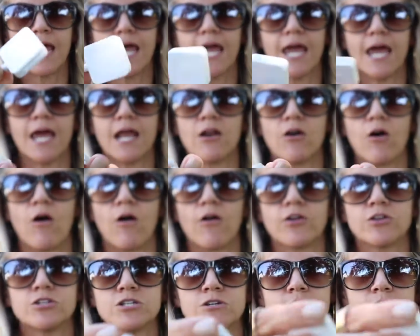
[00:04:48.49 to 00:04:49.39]
And
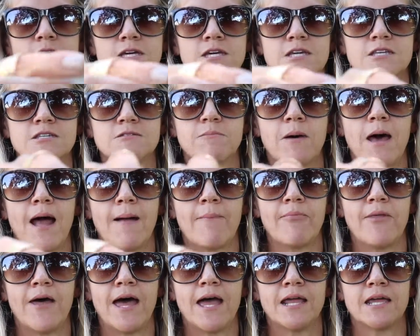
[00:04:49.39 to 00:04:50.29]
all you do is
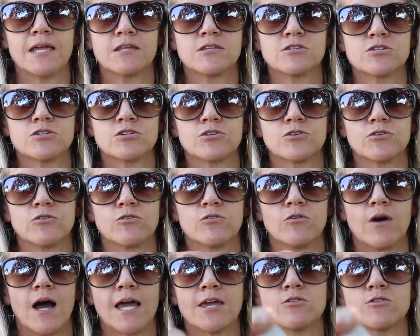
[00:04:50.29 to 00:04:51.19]
pop that into, I